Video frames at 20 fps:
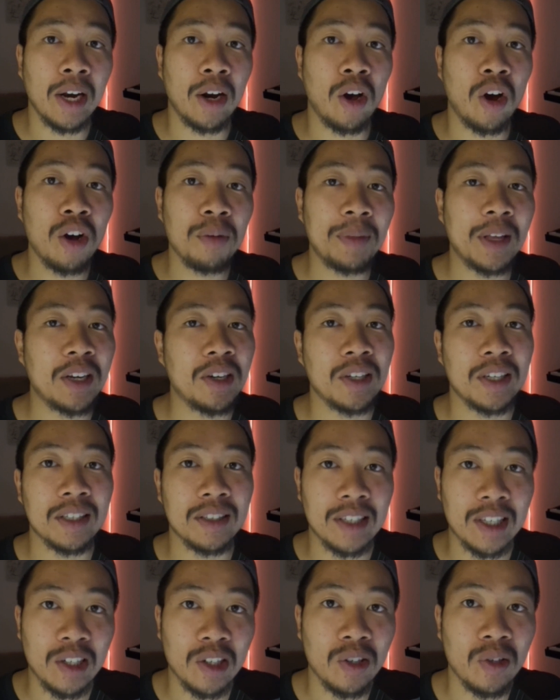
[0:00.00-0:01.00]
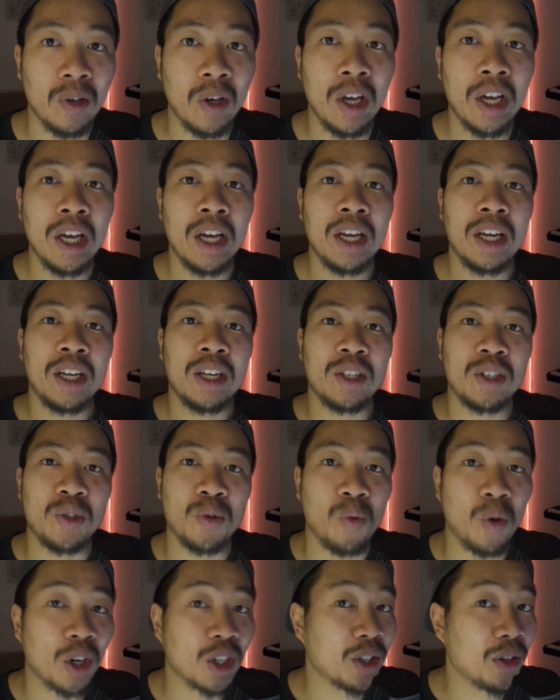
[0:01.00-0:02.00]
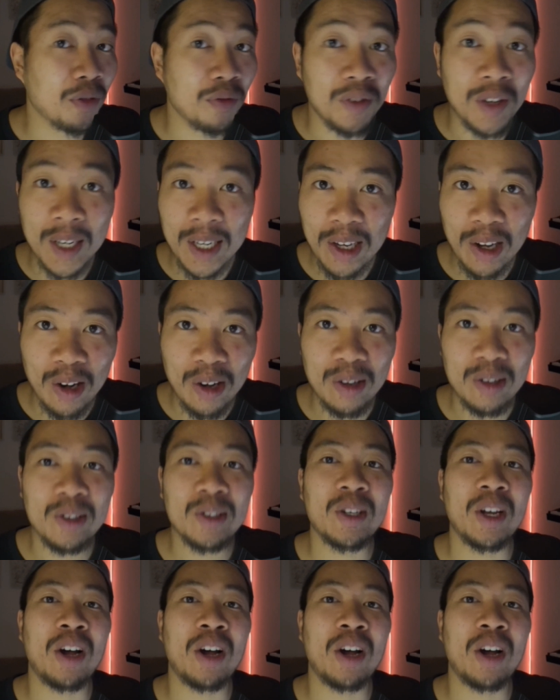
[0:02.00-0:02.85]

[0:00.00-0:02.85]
I hope that you continue to watch the videos.